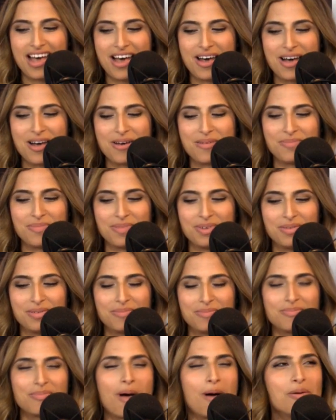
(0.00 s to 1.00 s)
um,
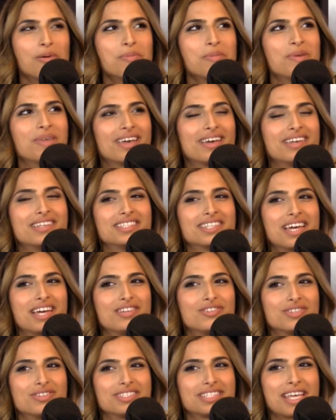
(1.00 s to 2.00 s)
probably because I
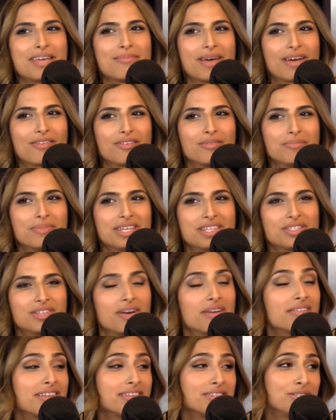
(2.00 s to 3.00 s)
just came back from
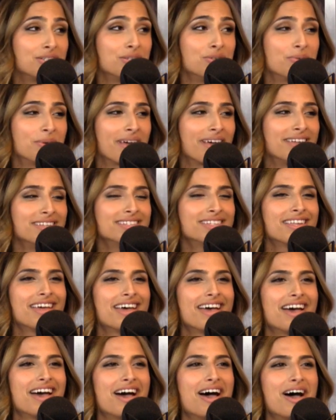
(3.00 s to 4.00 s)
Pixar, thanks to you guys.
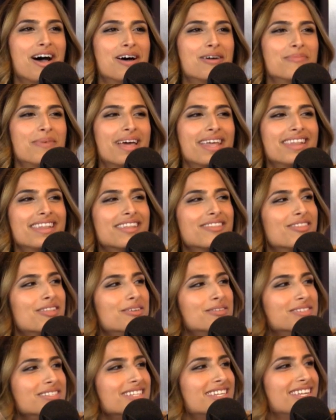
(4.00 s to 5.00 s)
Oh, um, oh yeah, you were at the,
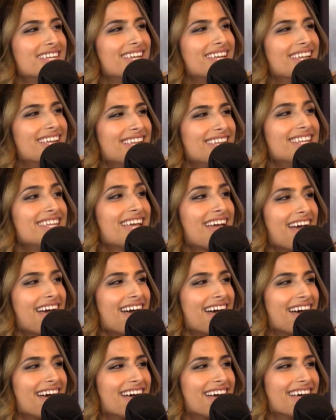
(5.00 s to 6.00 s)
Pixar this. Yeah,
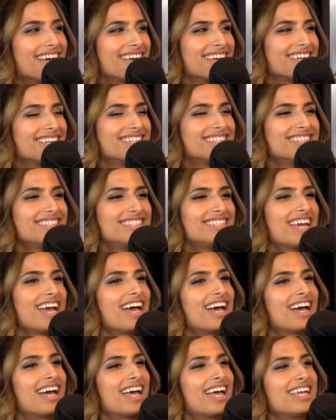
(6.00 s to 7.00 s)
oh, I totally forgot
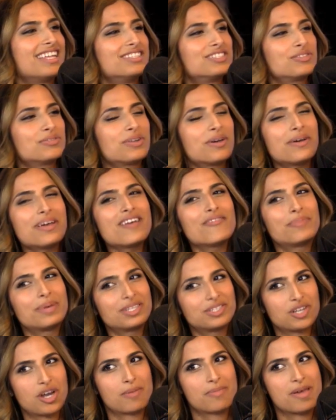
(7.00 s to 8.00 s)
yeah, about that. and so now I have
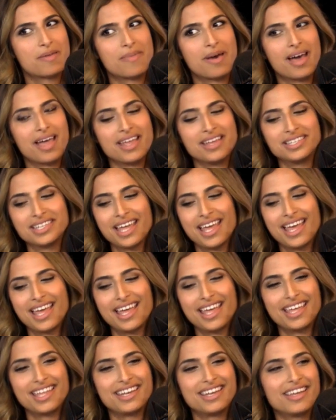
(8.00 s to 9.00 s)
Pixar on my mind,
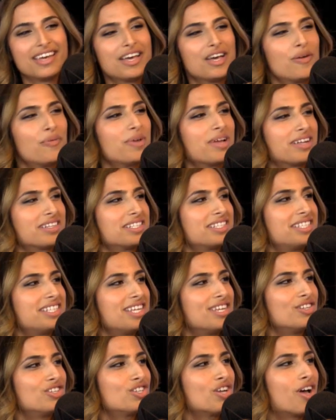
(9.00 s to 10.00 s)
and we got to
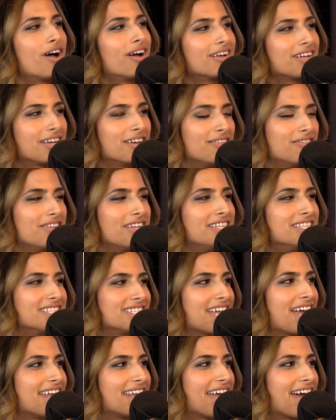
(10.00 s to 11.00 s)
see a chunk of
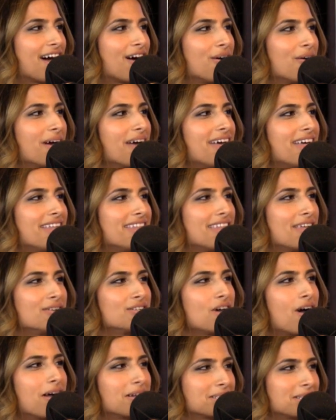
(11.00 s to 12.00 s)
Inside Out, oh, and yeah. they
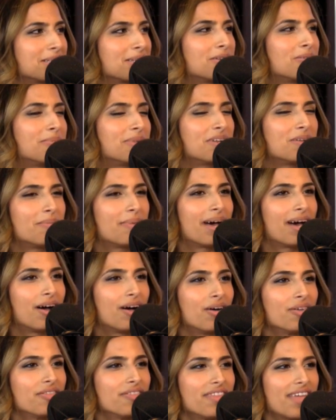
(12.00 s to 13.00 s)
talked a little bit
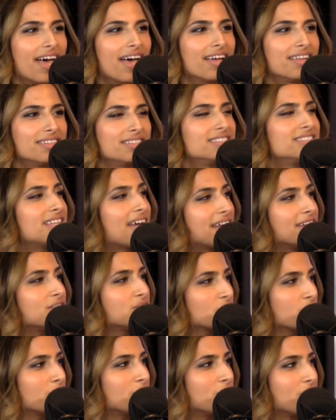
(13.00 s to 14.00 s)
about that
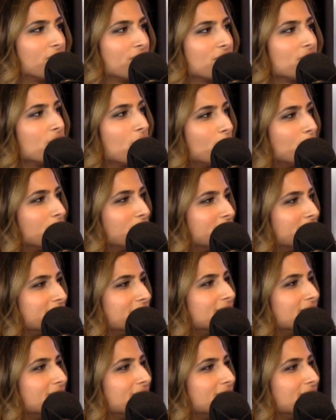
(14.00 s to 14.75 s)
dinosaur movie, the No Good